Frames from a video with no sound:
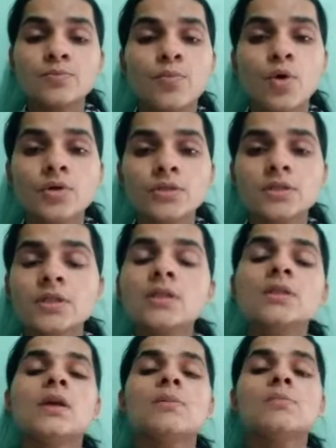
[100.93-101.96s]
bought
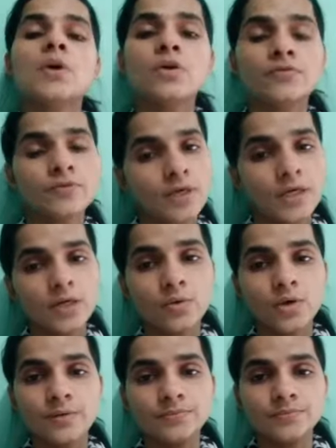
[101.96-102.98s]
number of
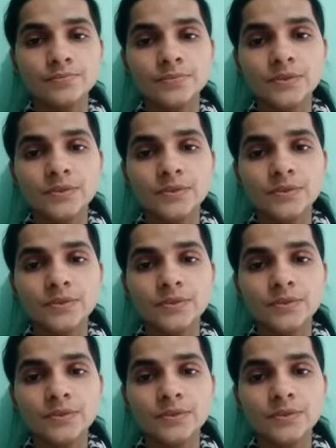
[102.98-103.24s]
curriculum.